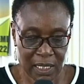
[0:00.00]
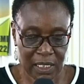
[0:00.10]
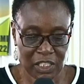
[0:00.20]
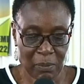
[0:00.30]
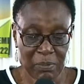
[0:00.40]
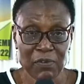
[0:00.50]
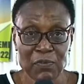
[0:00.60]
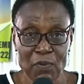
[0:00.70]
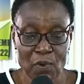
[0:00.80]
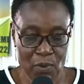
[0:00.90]
chapter
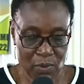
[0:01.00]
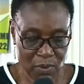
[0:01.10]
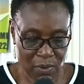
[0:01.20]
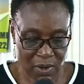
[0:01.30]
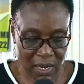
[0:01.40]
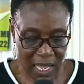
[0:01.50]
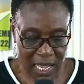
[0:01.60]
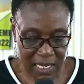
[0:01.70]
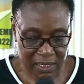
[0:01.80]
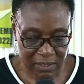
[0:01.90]
4
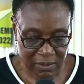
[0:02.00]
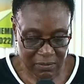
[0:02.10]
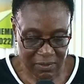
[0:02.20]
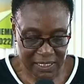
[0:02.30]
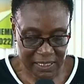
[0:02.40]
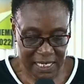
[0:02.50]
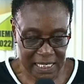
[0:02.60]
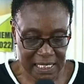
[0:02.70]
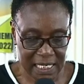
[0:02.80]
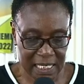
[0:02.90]
and verse
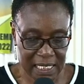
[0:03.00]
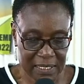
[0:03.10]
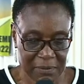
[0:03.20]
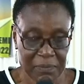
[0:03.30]
18